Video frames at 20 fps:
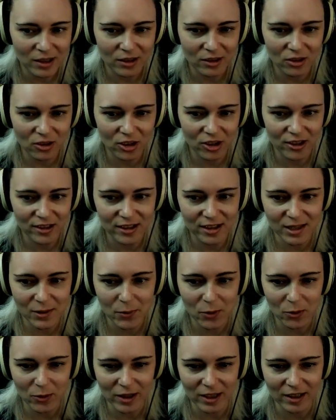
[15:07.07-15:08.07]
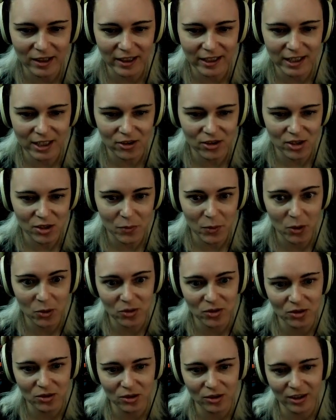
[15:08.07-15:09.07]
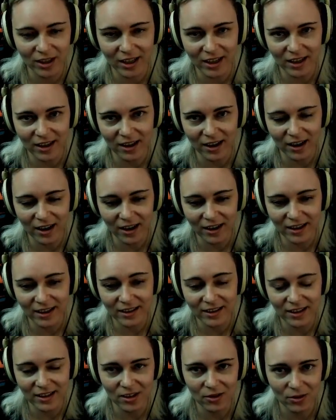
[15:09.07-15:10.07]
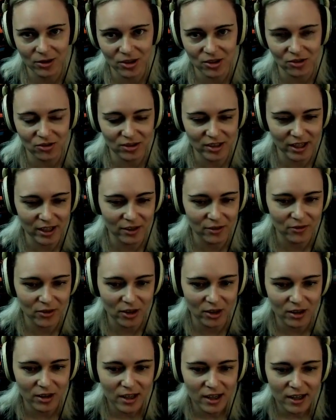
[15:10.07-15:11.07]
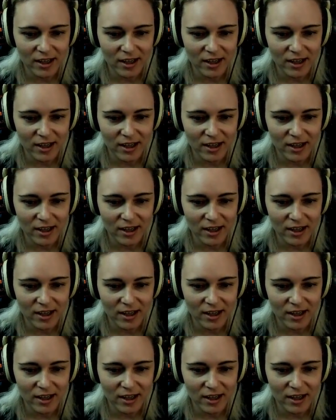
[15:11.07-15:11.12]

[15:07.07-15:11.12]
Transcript: look spooky like they're supposed to look in the original Daggerfall,